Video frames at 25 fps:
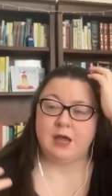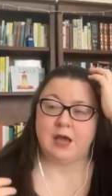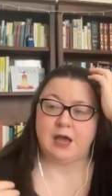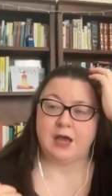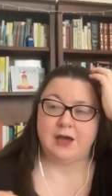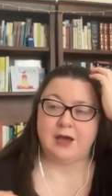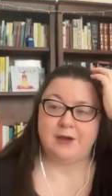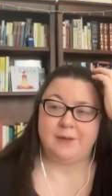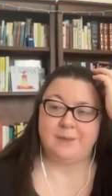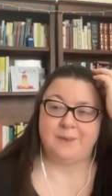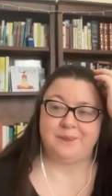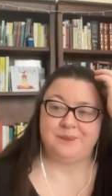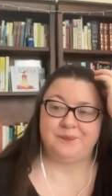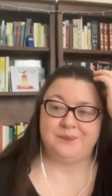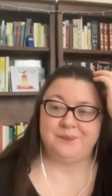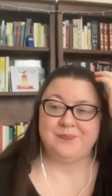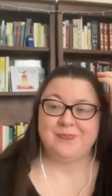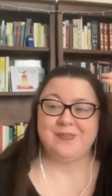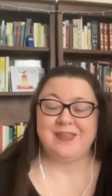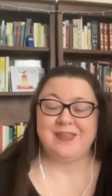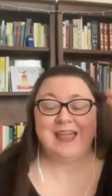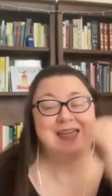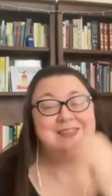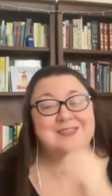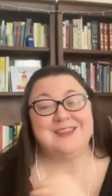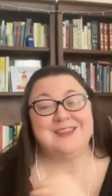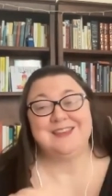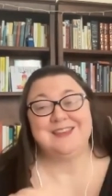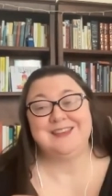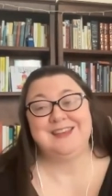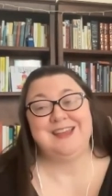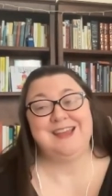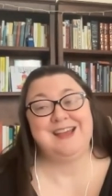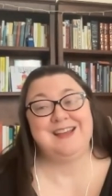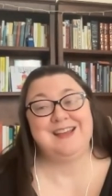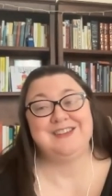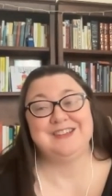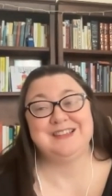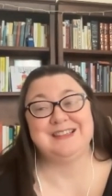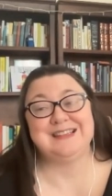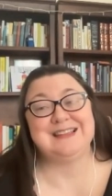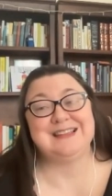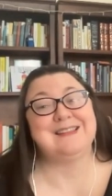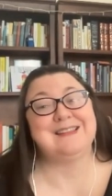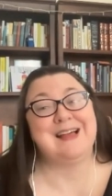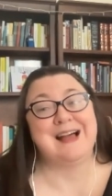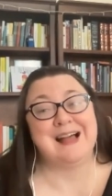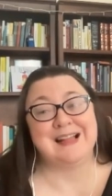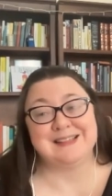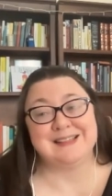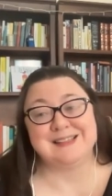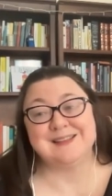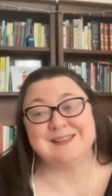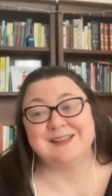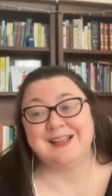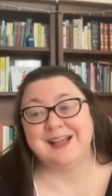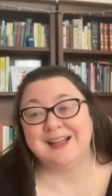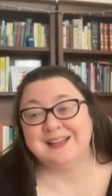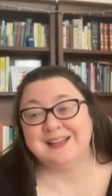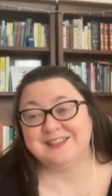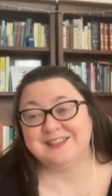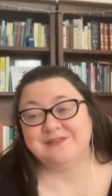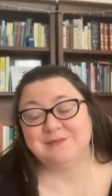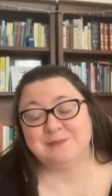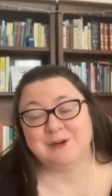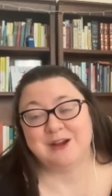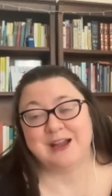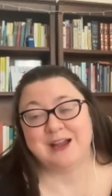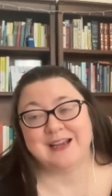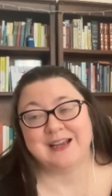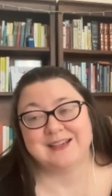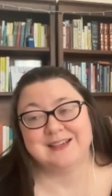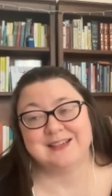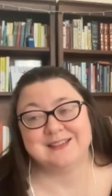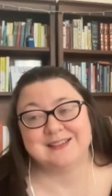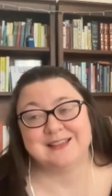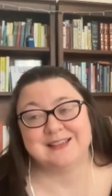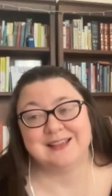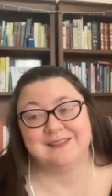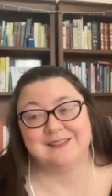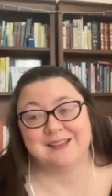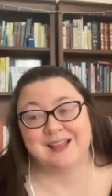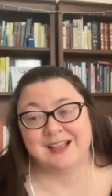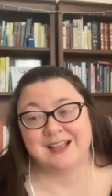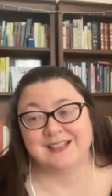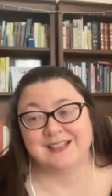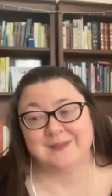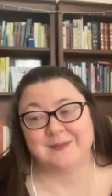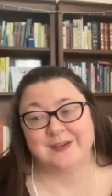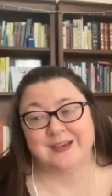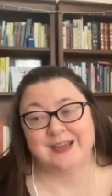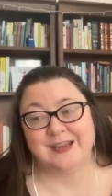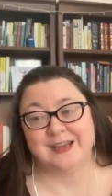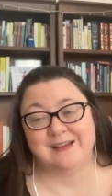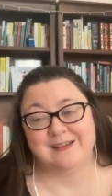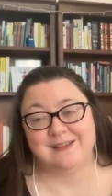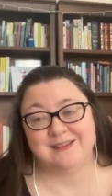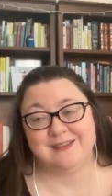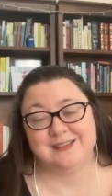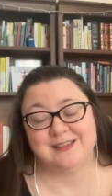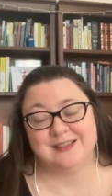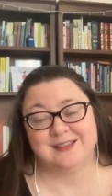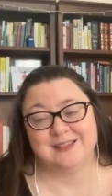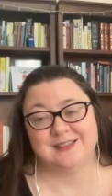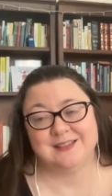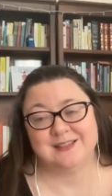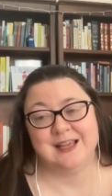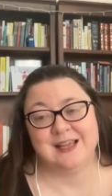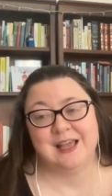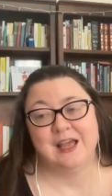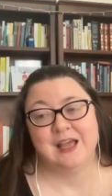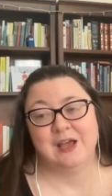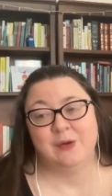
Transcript: Um, and then yeah just lots and lots of practice and lots of analysis